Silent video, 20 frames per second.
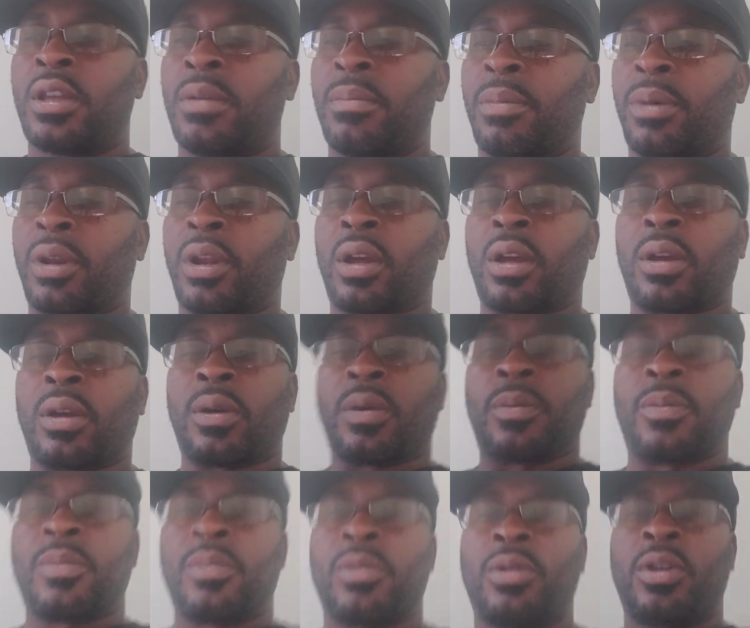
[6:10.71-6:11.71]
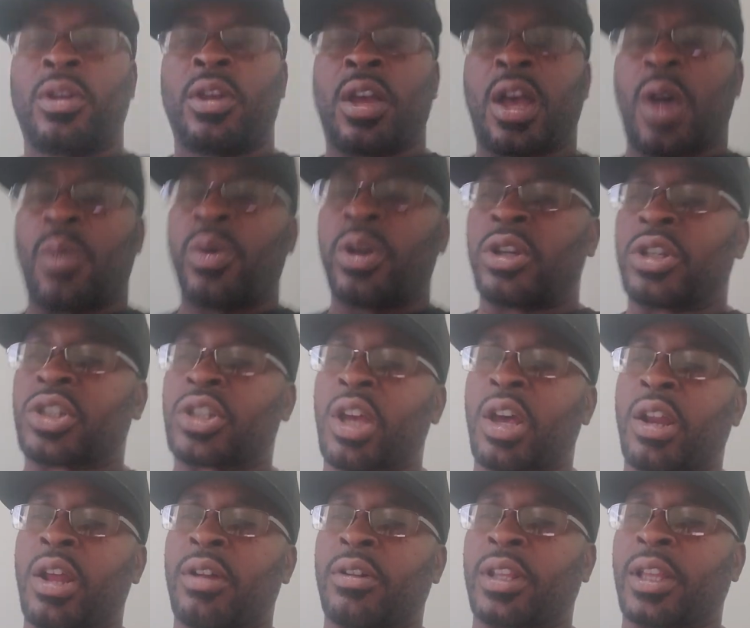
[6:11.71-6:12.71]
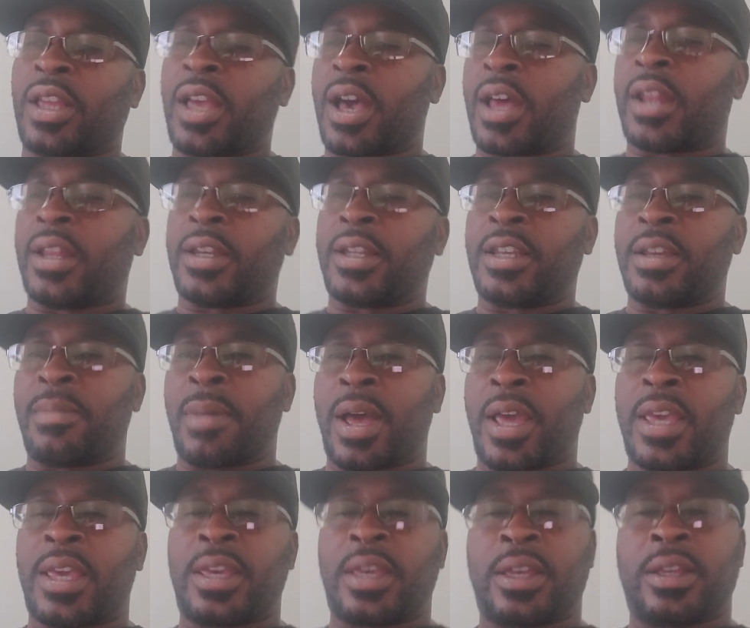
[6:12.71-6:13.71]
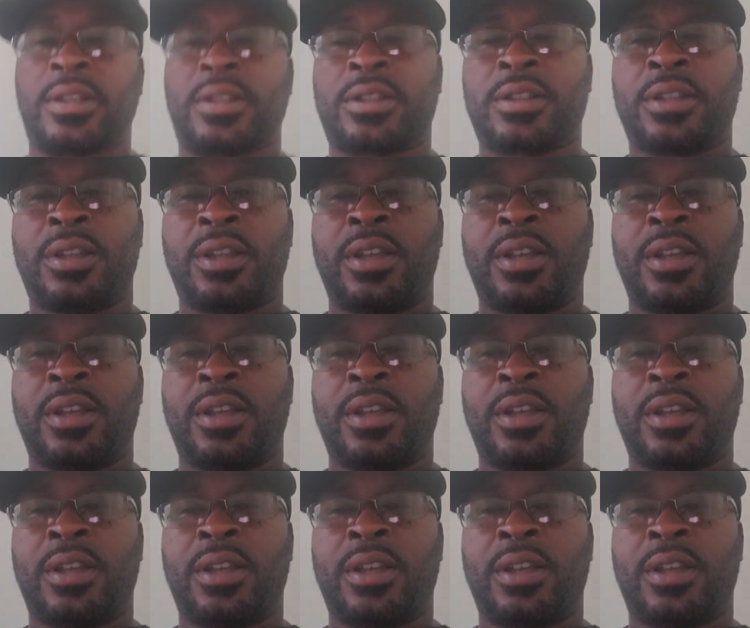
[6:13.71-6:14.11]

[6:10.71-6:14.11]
But I will shout out the guy that did my heads.